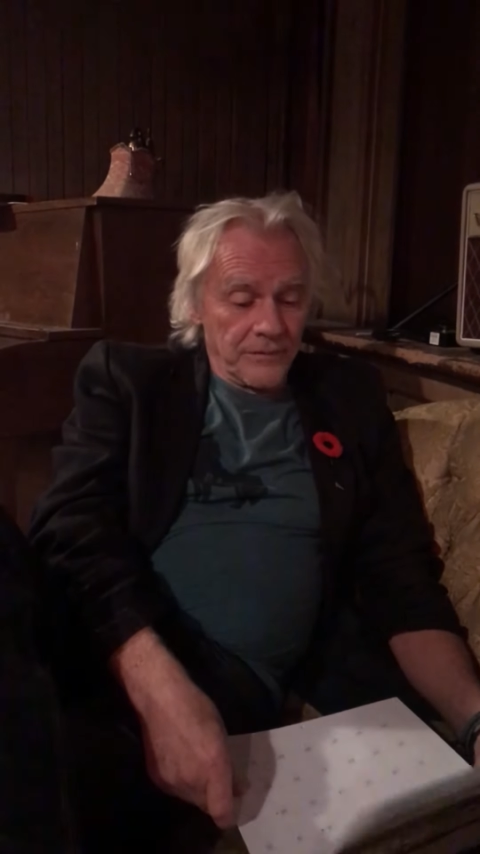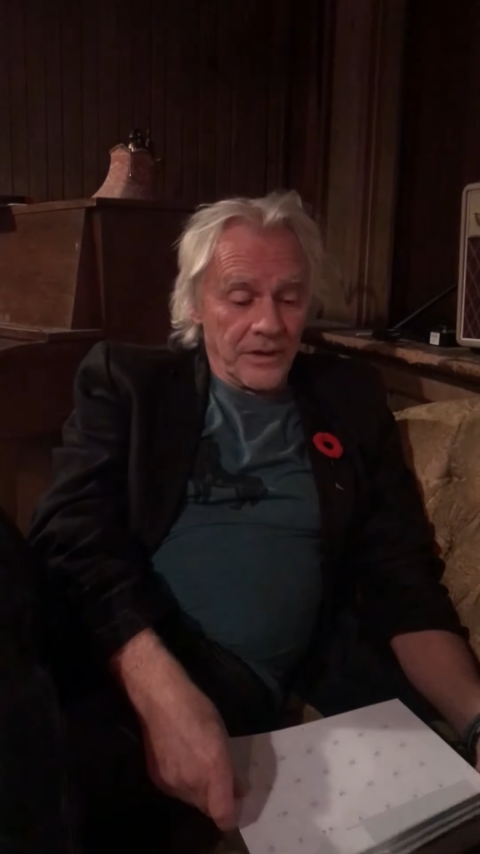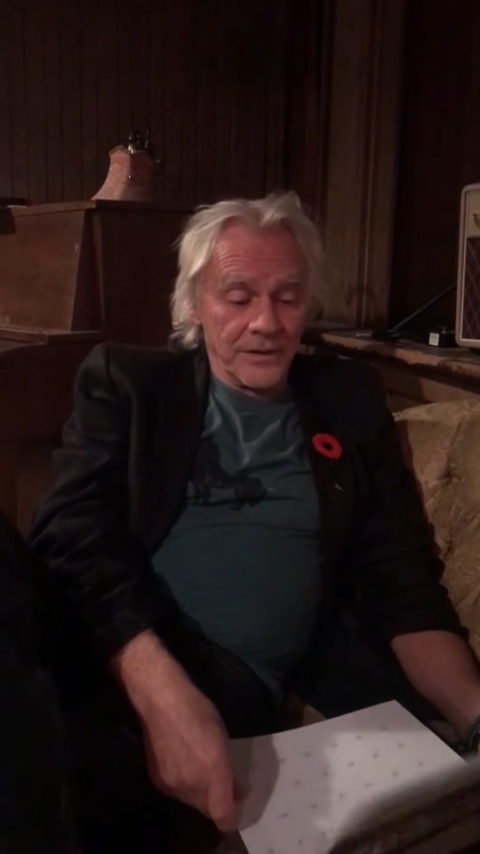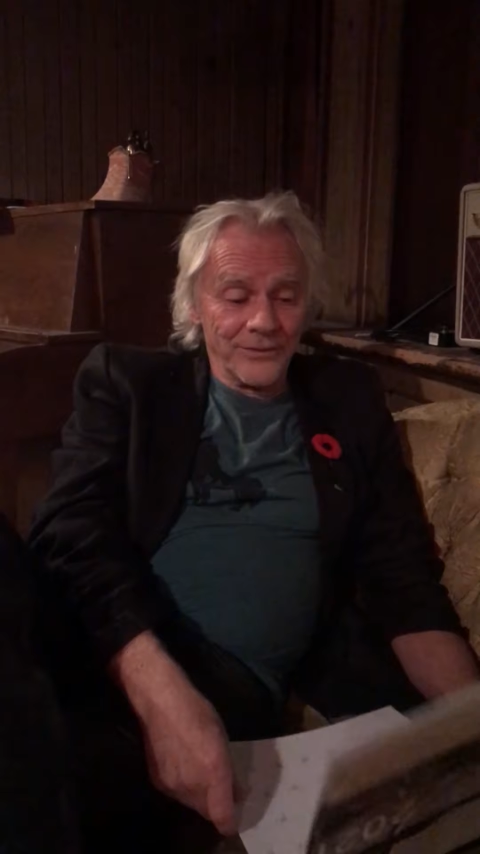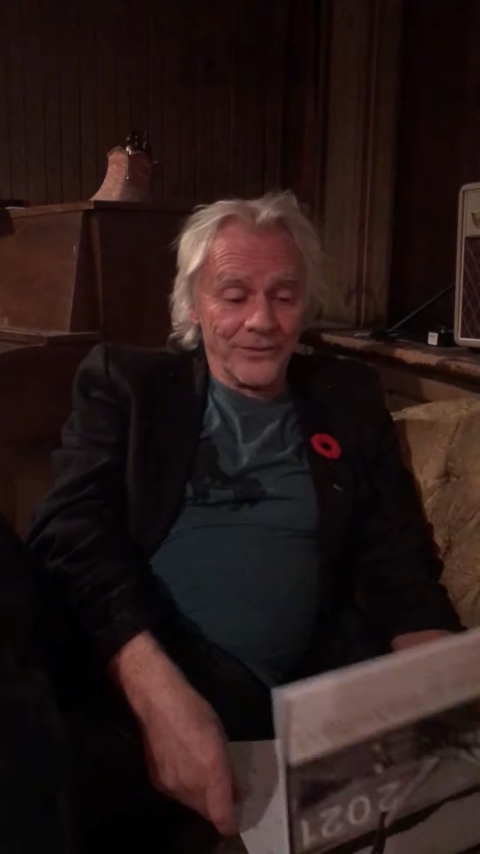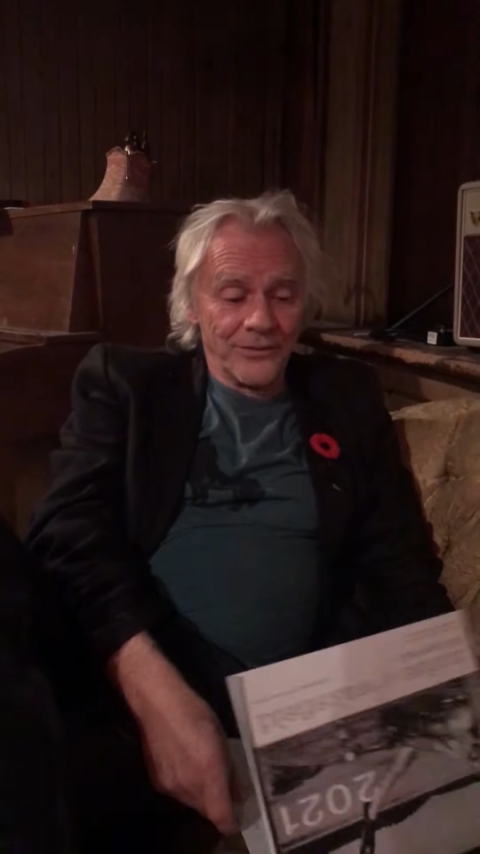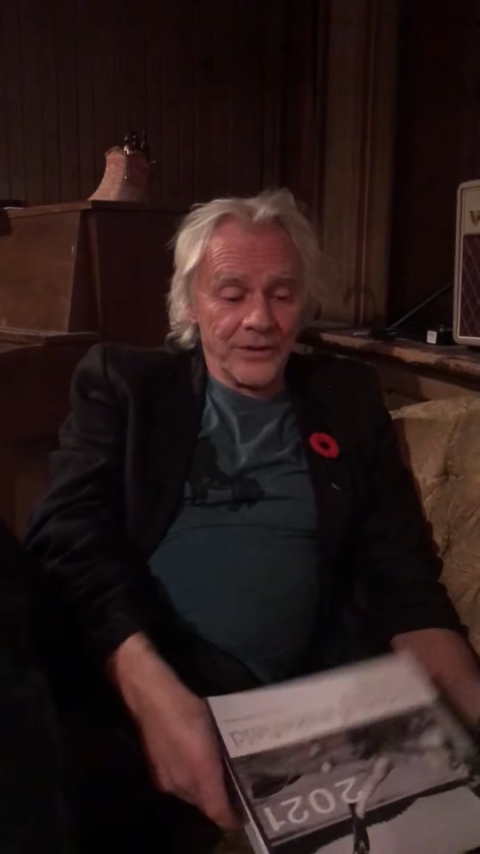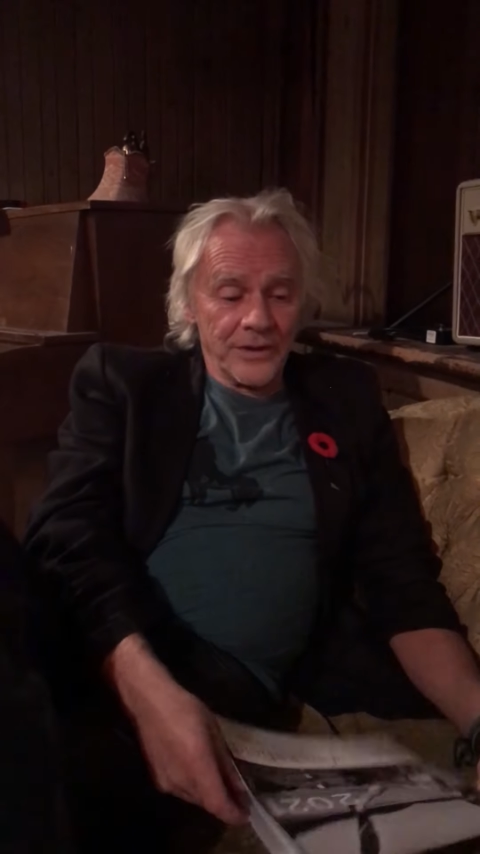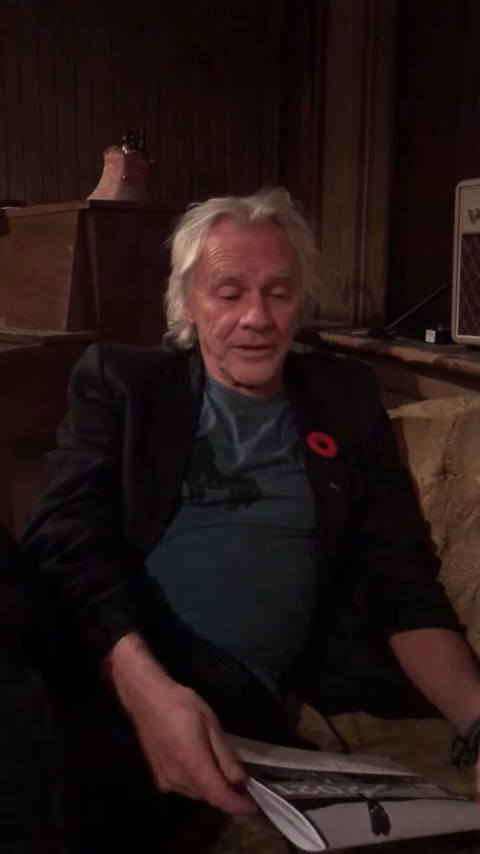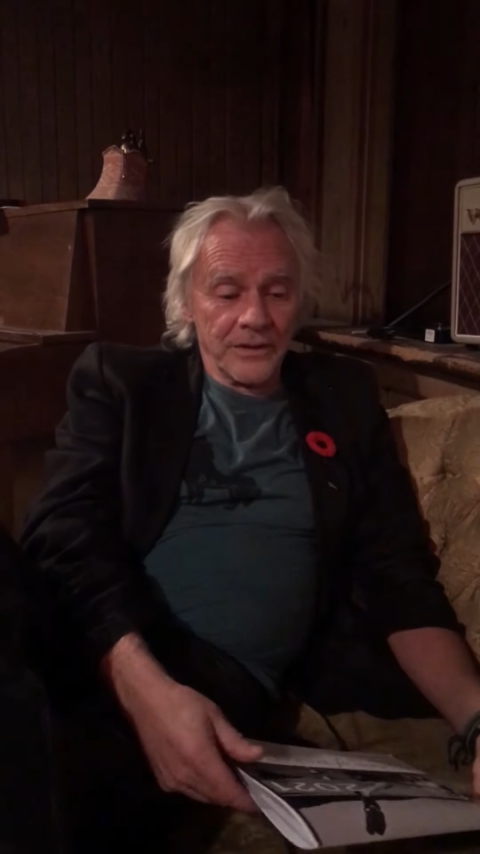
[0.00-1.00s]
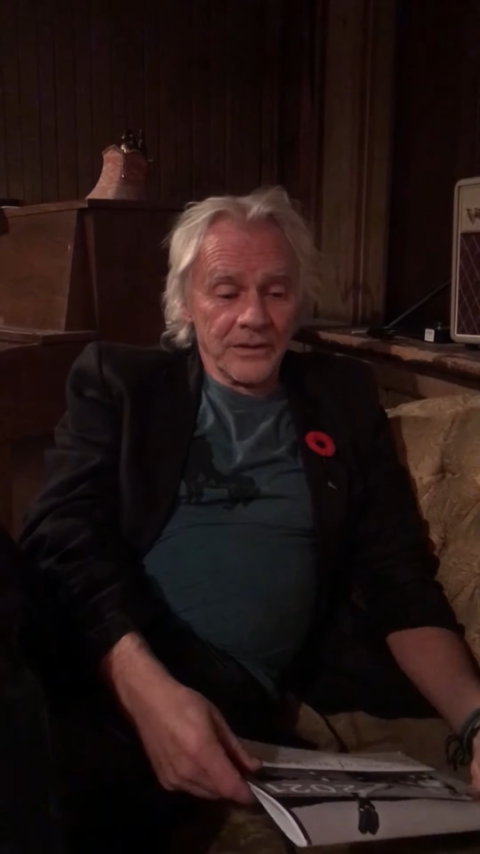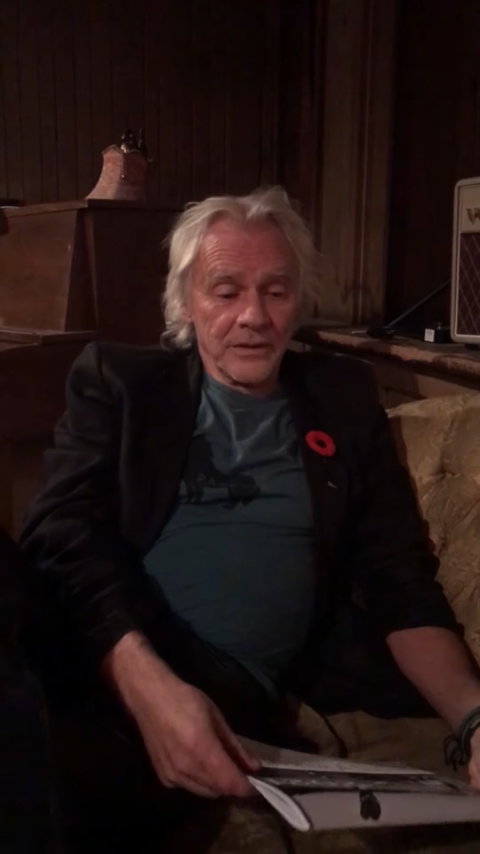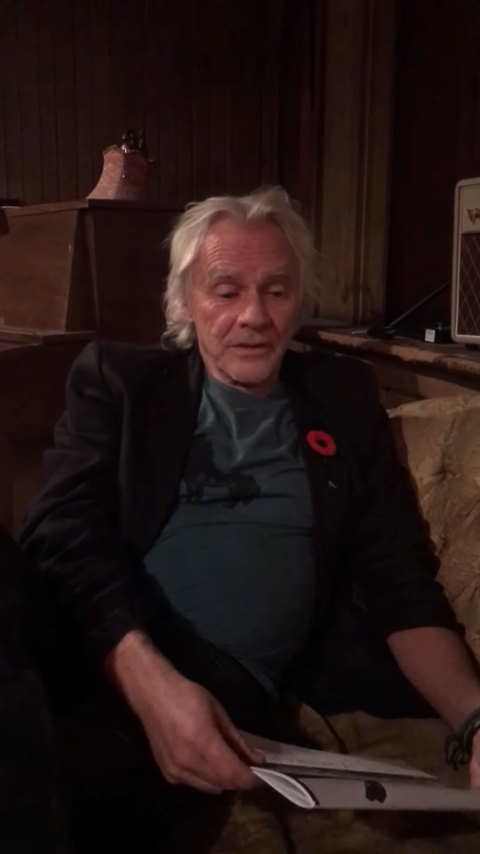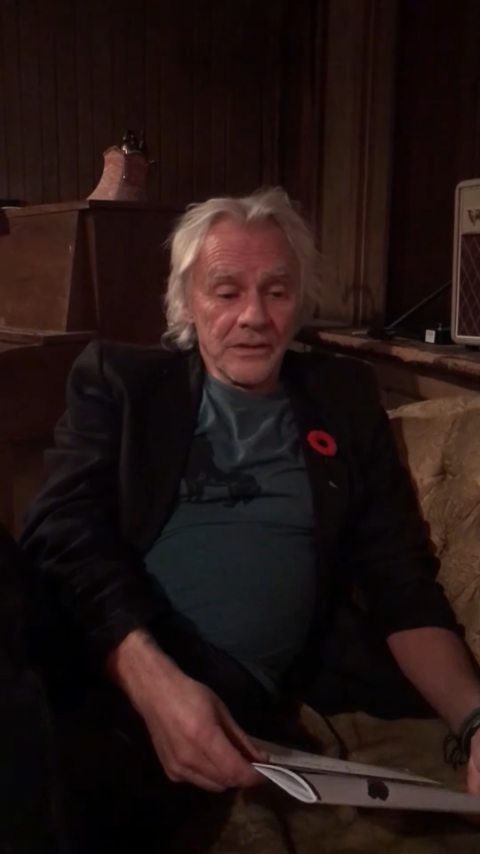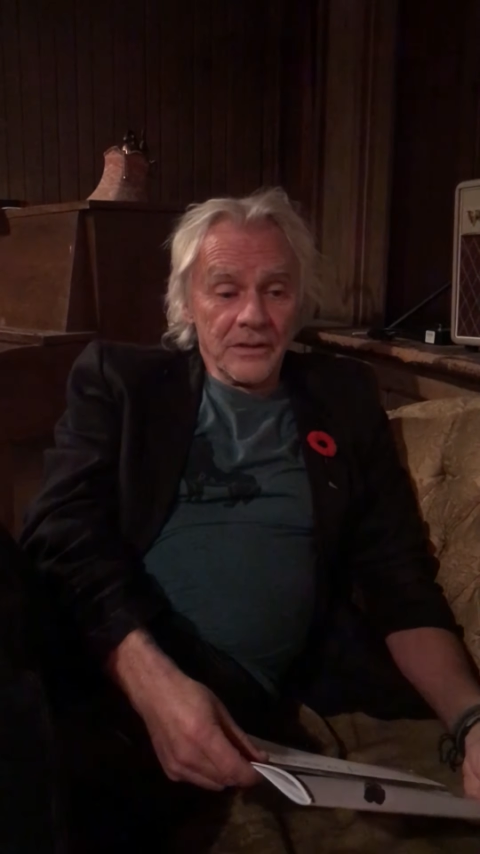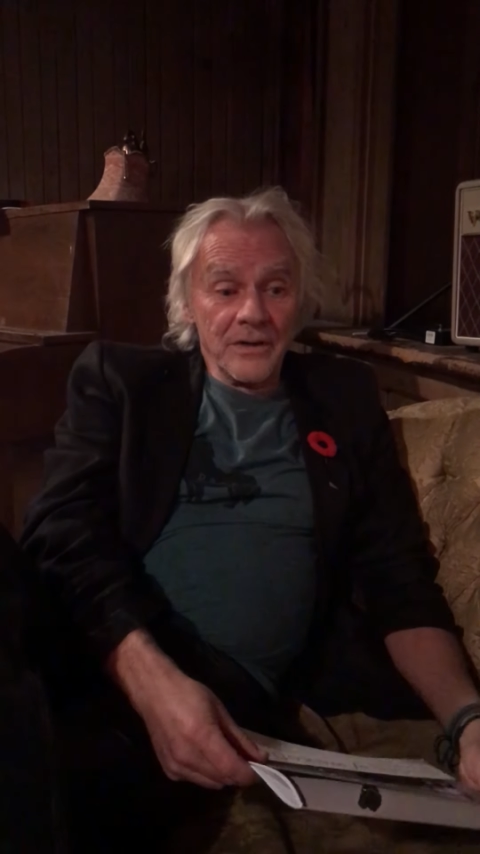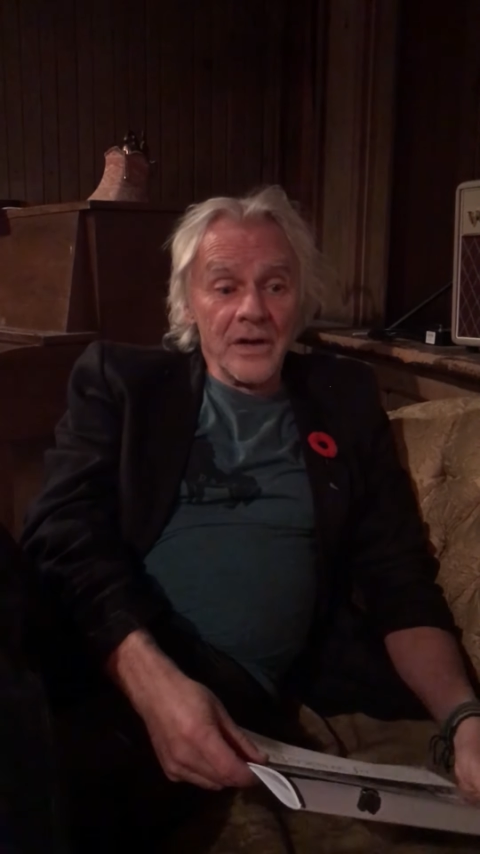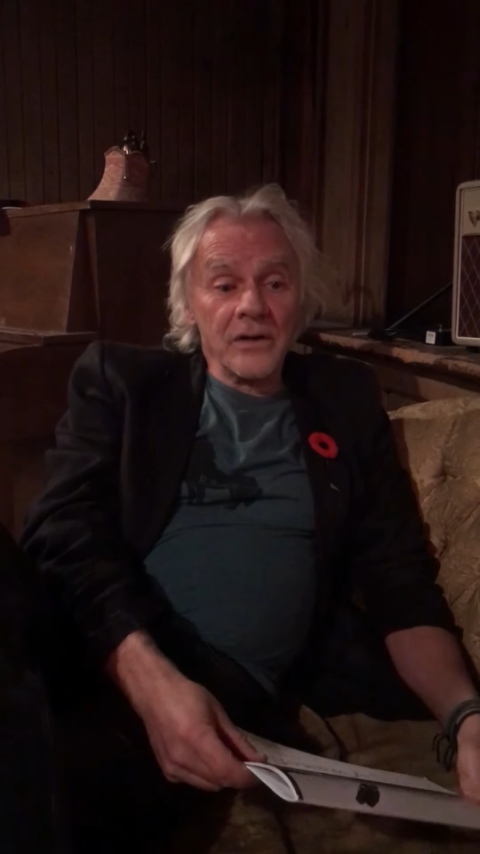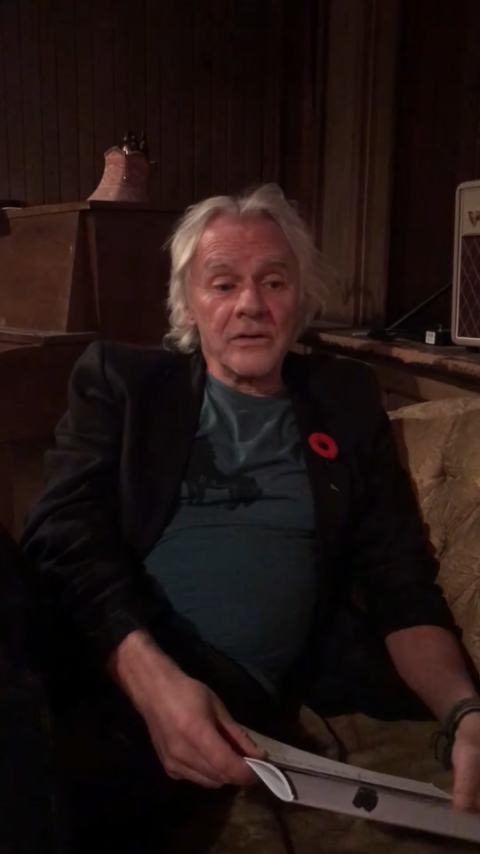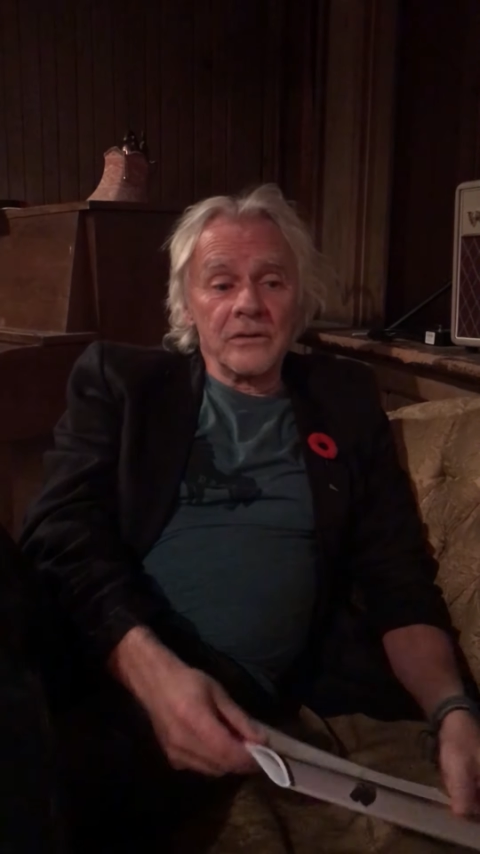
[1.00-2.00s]
hard to say
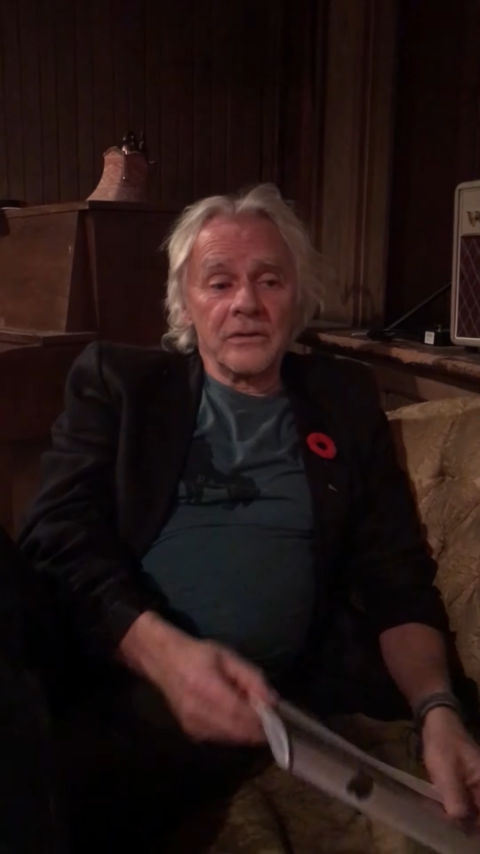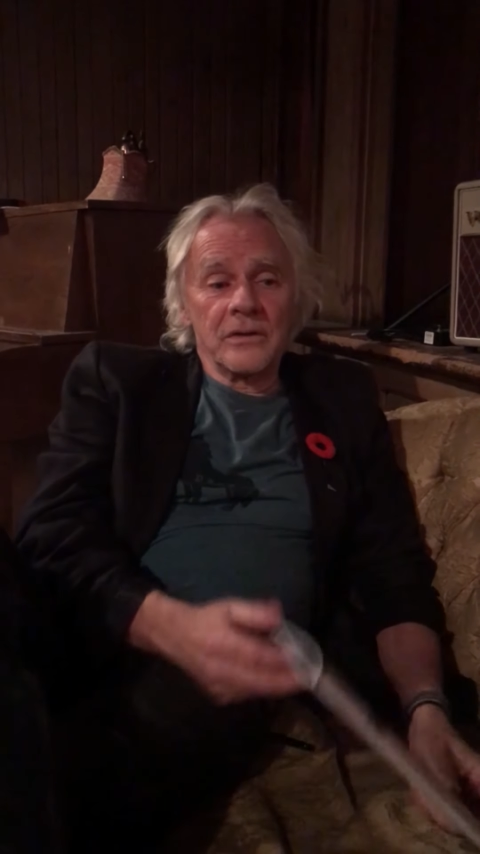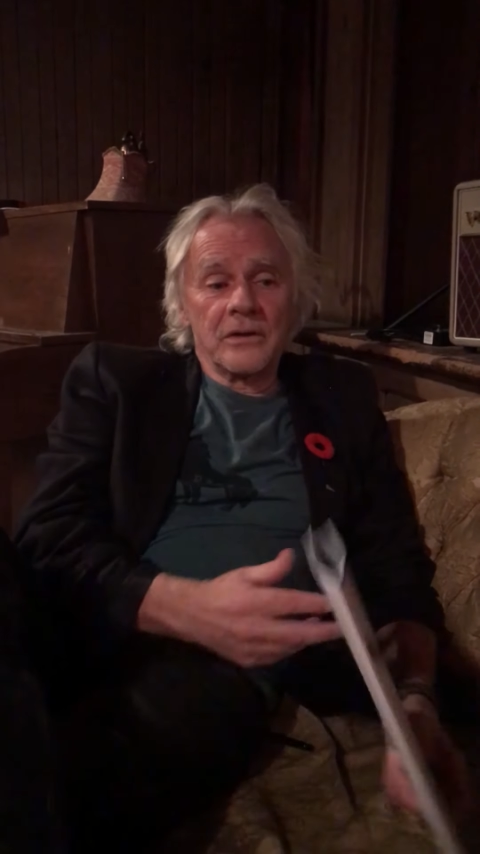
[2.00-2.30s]
no